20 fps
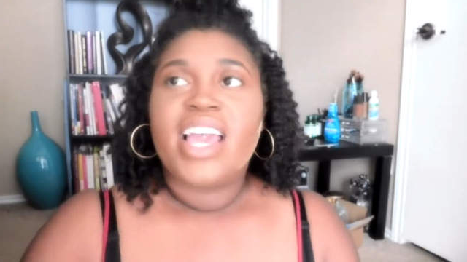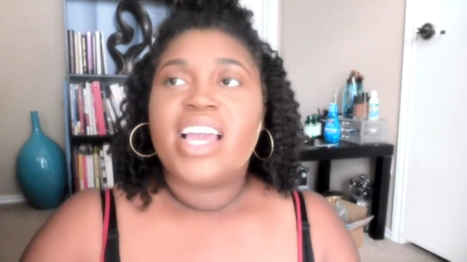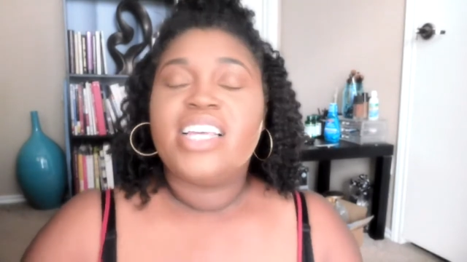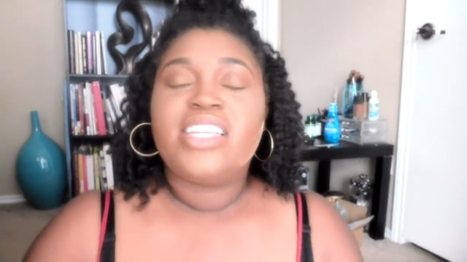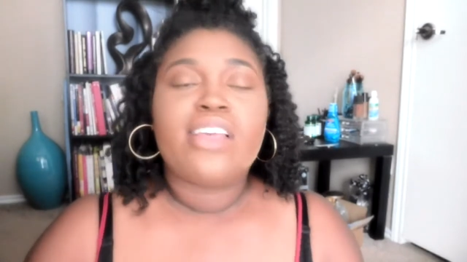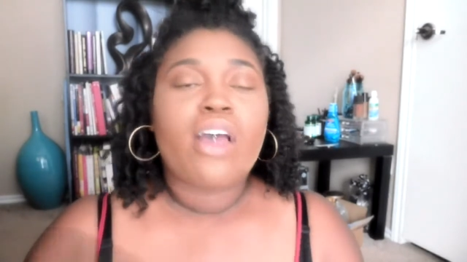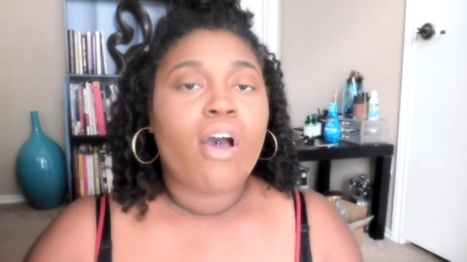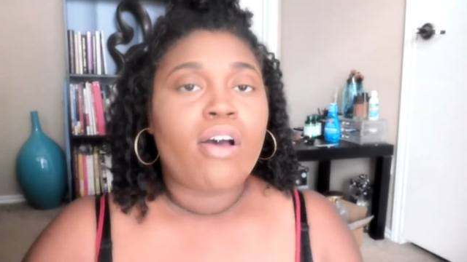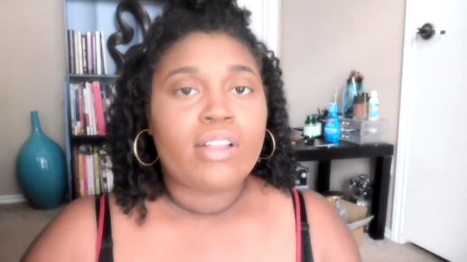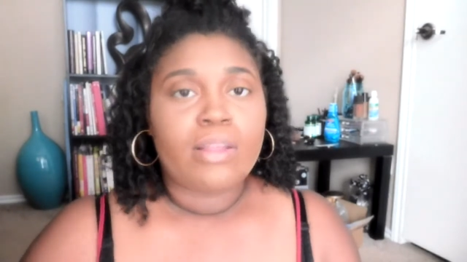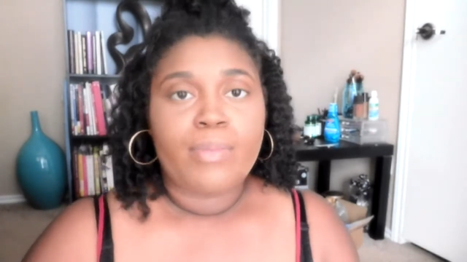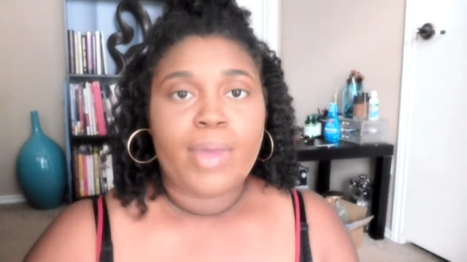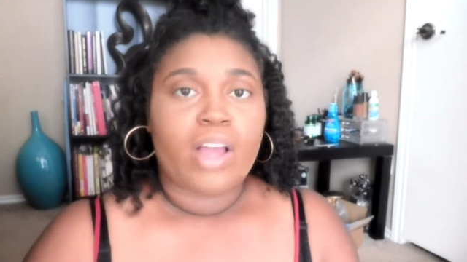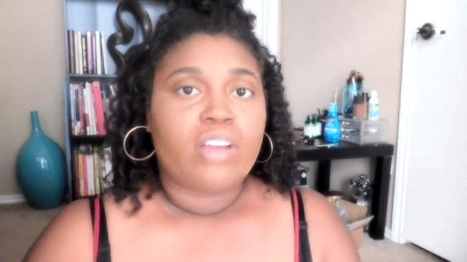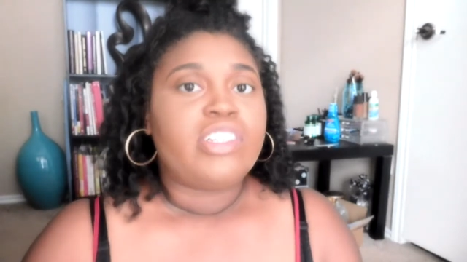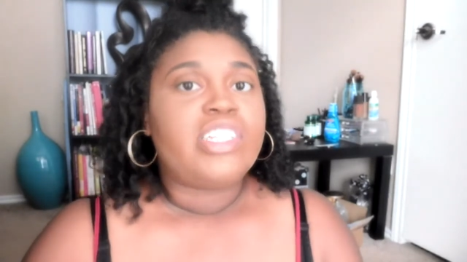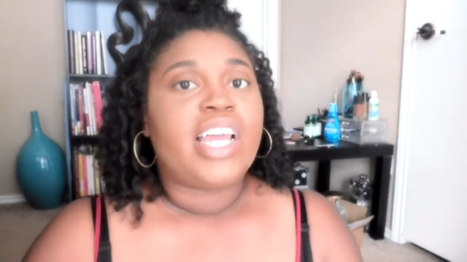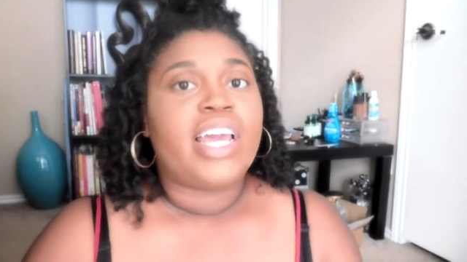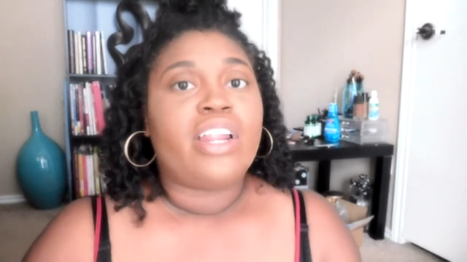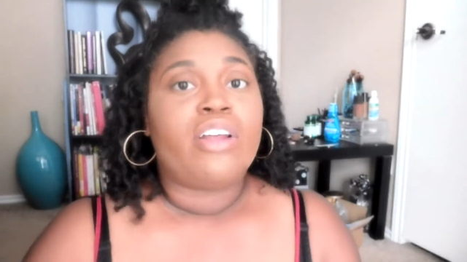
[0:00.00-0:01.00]
It's all
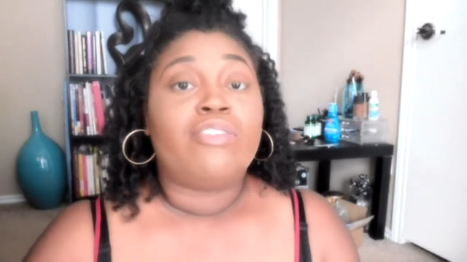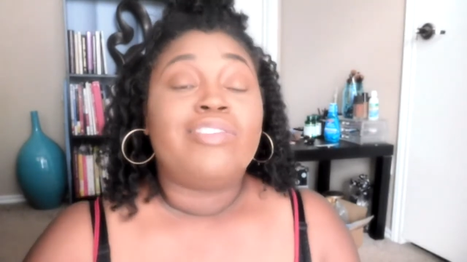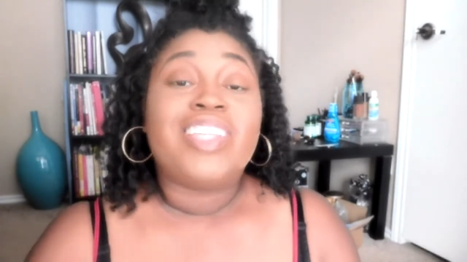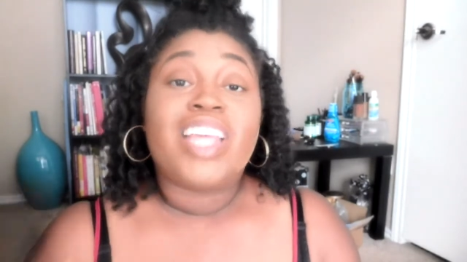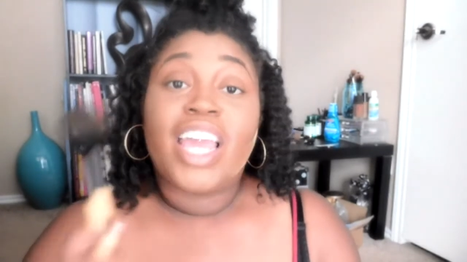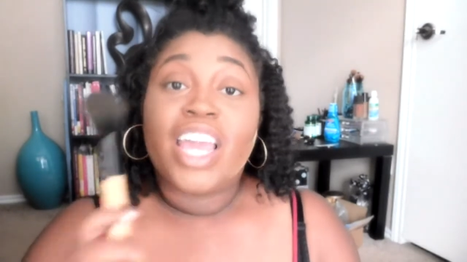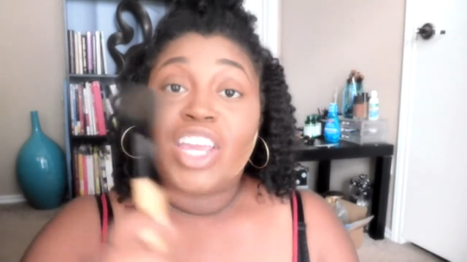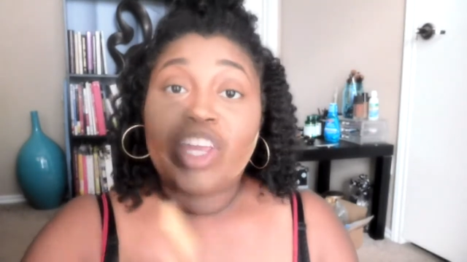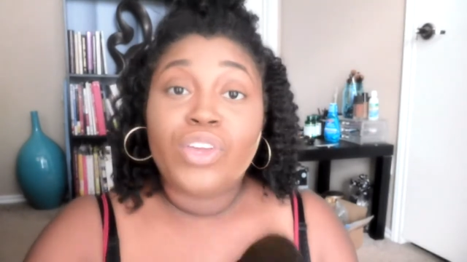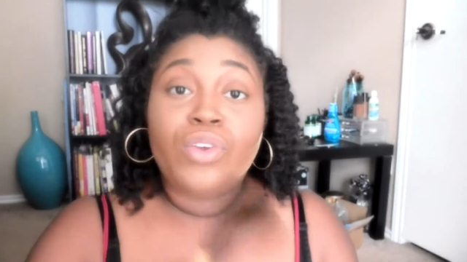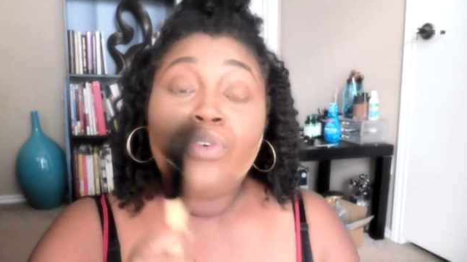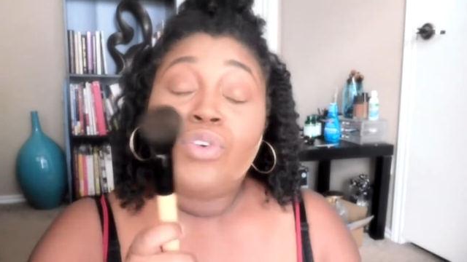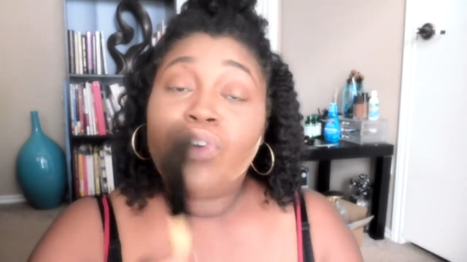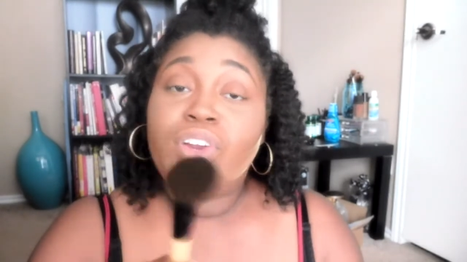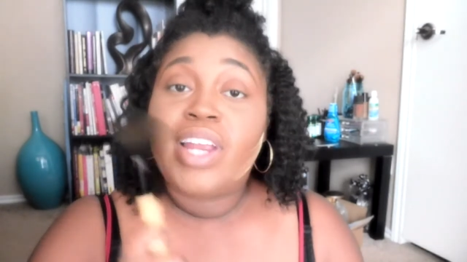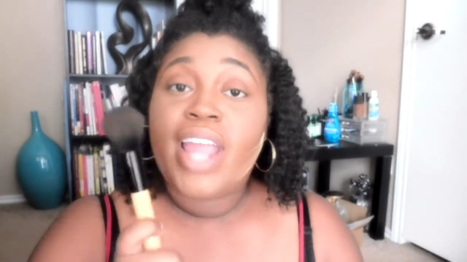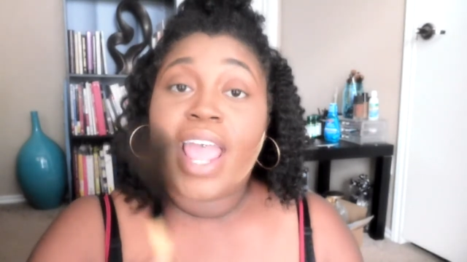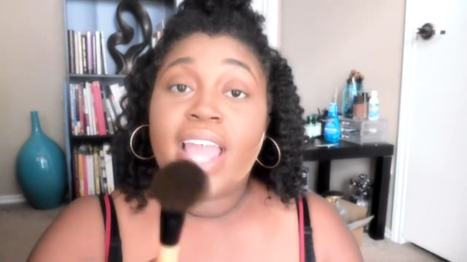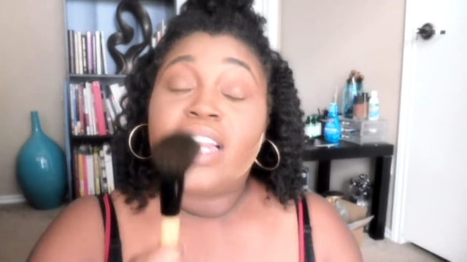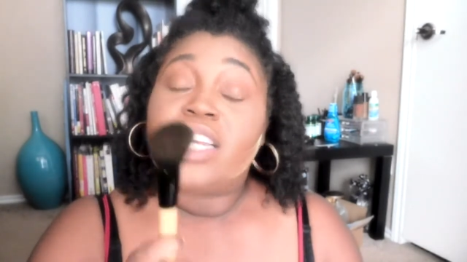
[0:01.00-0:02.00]
about shadows. Can you
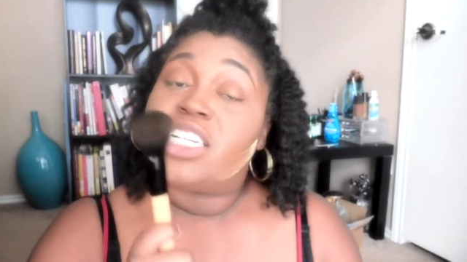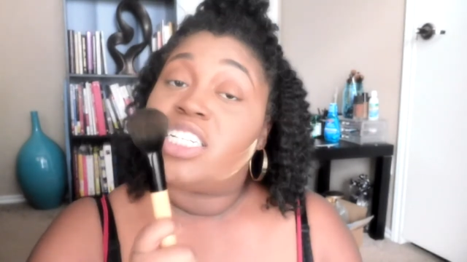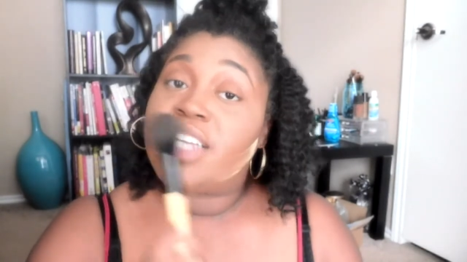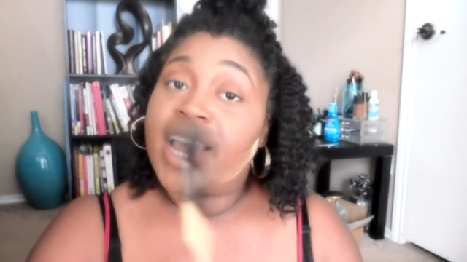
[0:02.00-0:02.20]
create a